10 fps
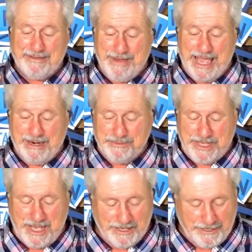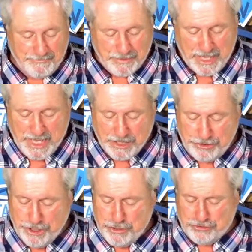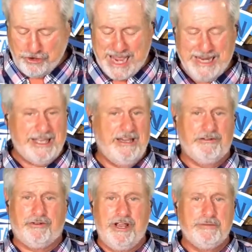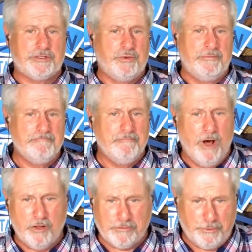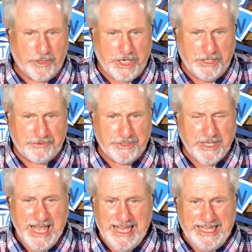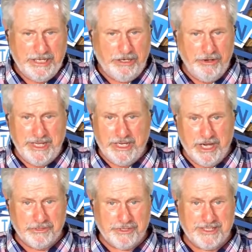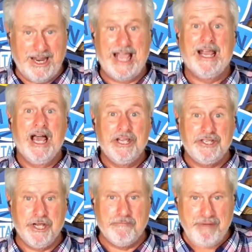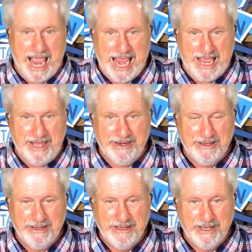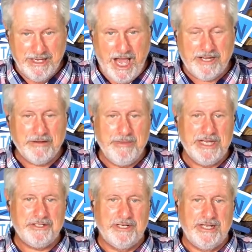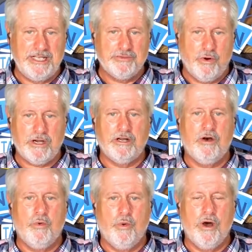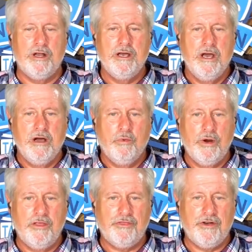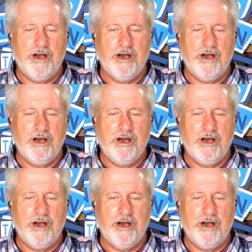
man. I'm telling you. New trade agreements with multiple countries, including countries like Japan, not to mention that he's working on one with